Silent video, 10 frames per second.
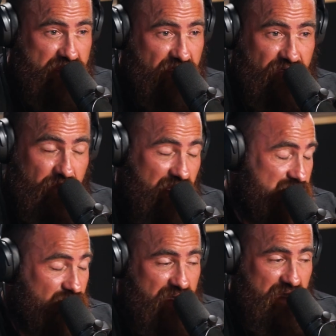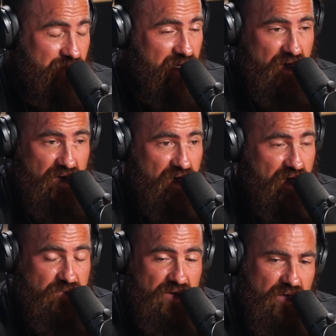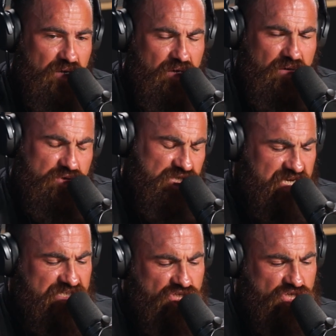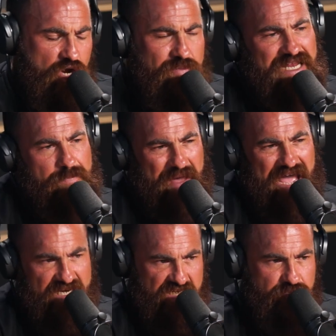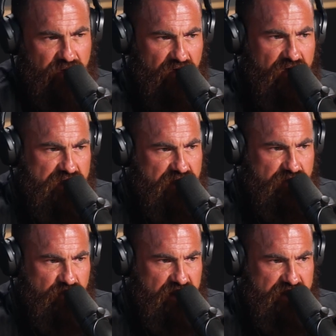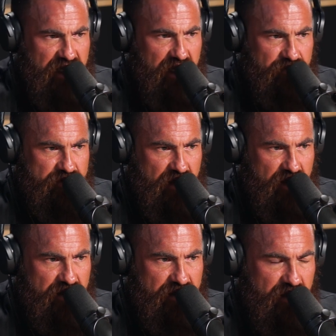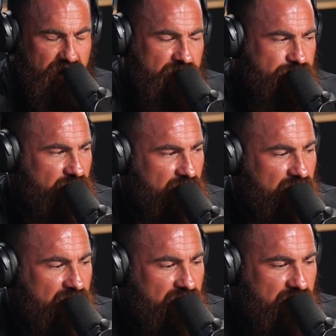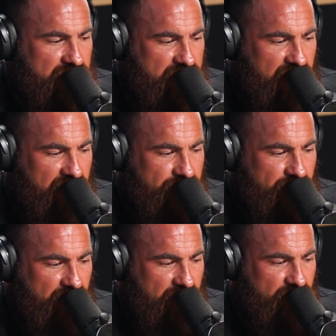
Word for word: us off the beach, and we ended up going home. And we just had so many bad experiences with this camper trailer, you know. And um, it